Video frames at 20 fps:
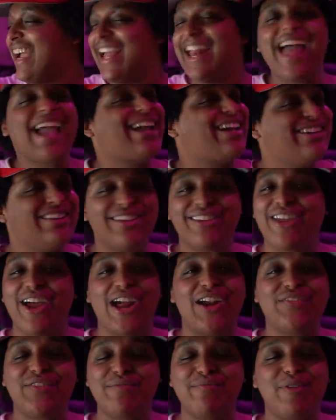And I couldn't have
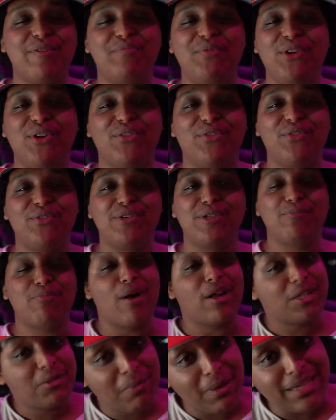thought of a more beautiful
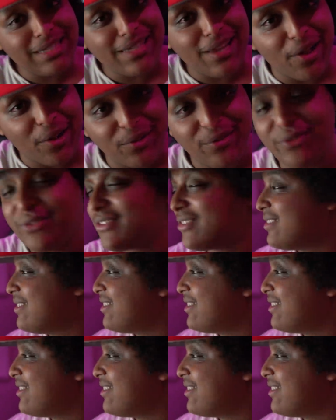response myself.